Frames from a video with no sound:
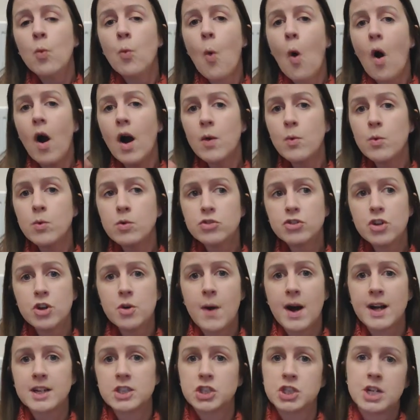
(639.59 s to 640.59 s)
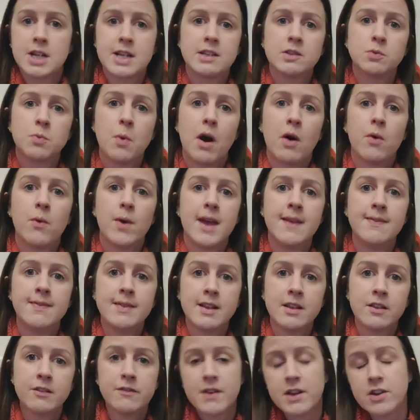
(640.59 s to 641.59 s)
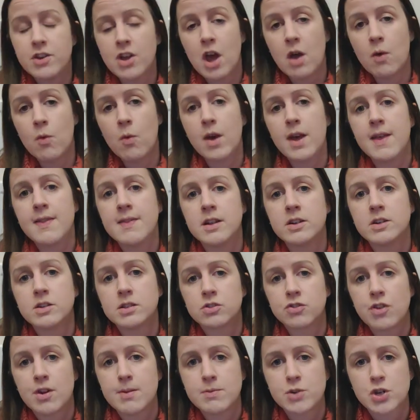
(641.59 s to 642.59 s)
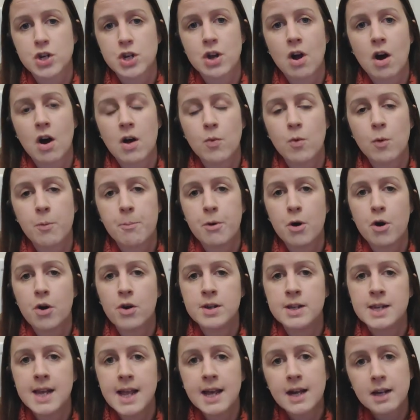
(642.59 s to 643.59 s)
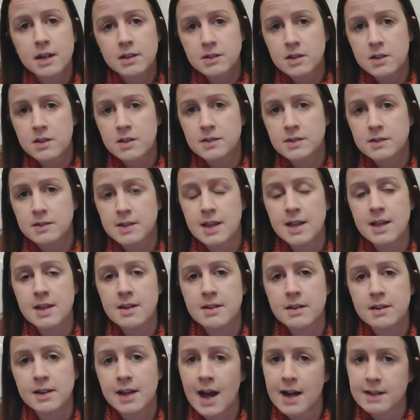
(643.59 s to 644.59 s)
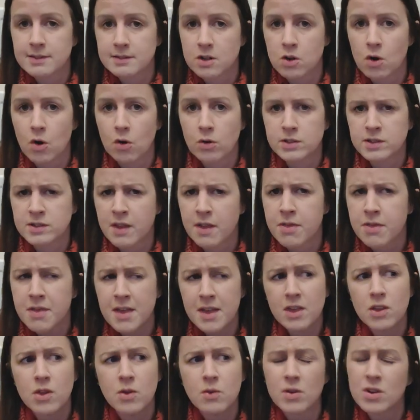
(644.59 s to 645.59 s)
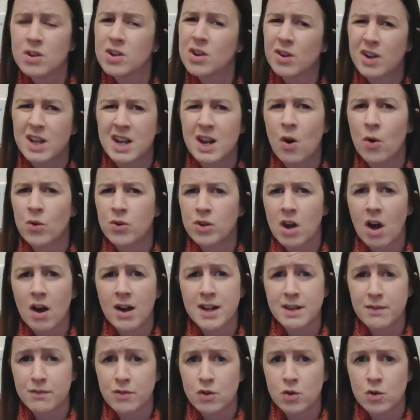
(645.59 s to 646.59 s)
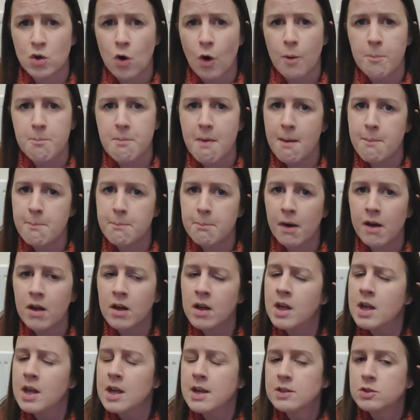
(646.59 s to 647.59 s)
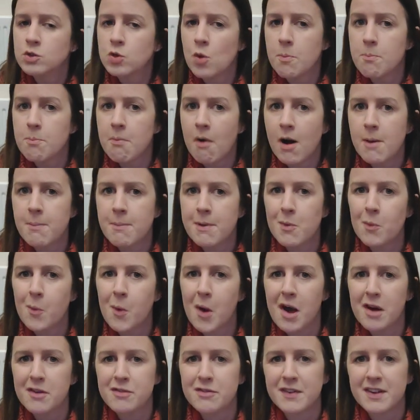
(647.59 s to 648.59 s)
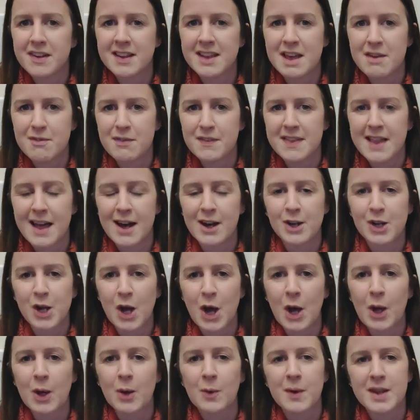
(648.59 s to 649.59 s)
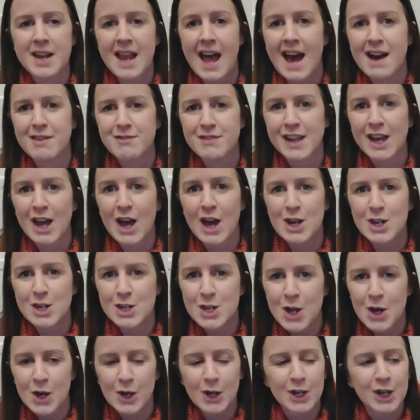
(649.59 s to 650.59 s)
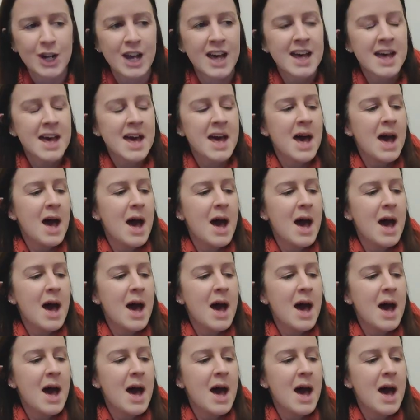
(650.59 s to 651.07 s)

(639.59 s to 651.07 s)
What I will do actually as well, in this video, in the description, I will put a link to the seed catalogue, because I think you can look at it online if you're not a member. So it might be worth giving that a go and having a look.